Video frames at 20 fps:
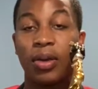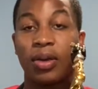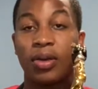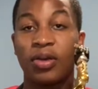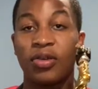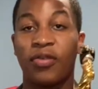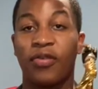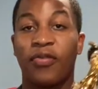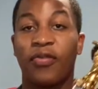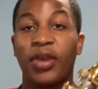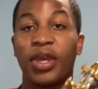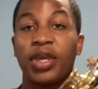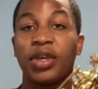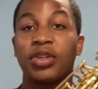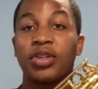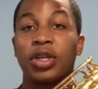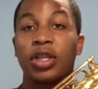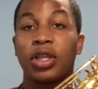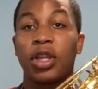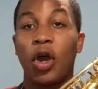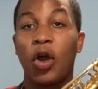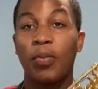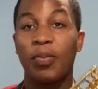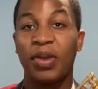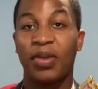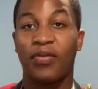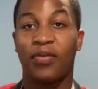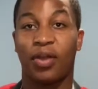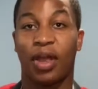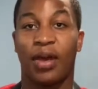finger the low B
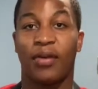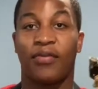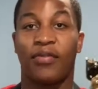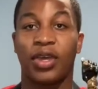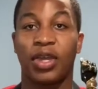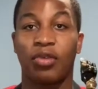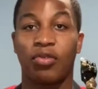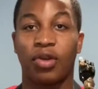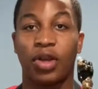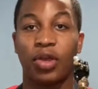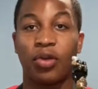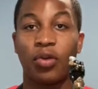flat fingering